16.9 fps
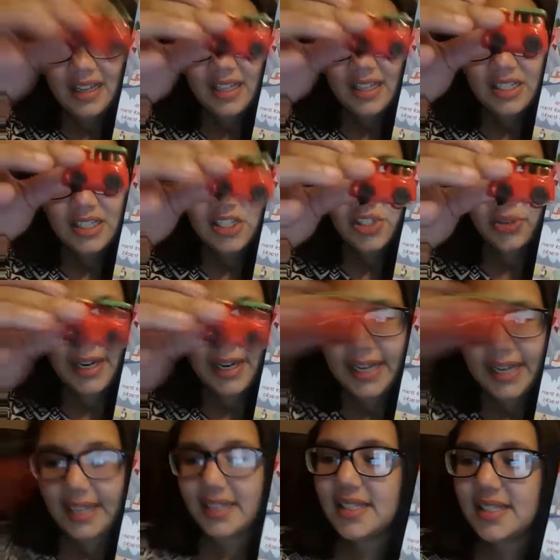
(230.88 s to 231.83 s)

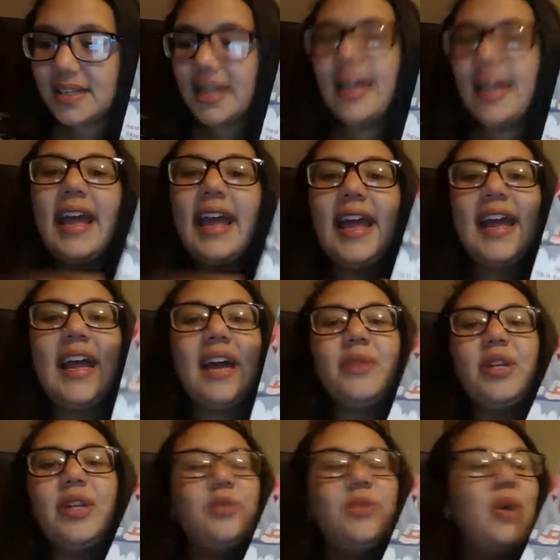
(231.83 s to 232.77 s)
trains, and
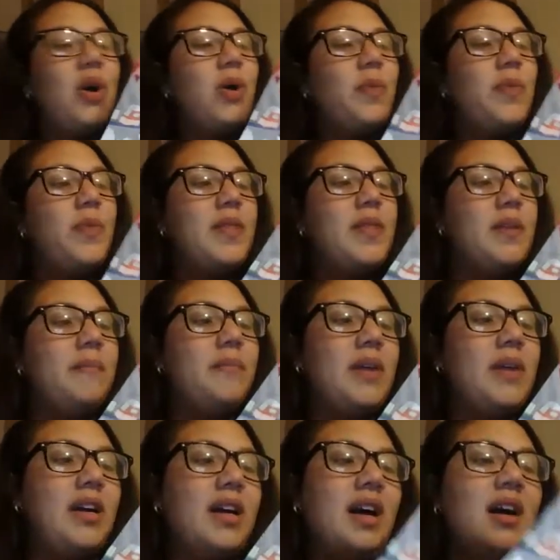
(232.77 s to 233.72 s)
when you open the
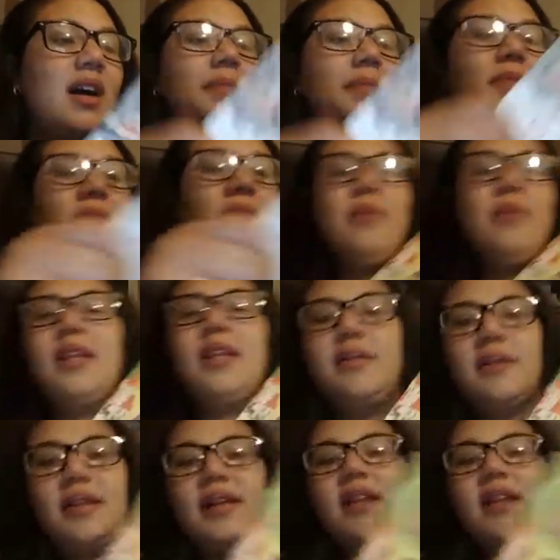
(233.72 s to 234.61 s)
book up, the really, really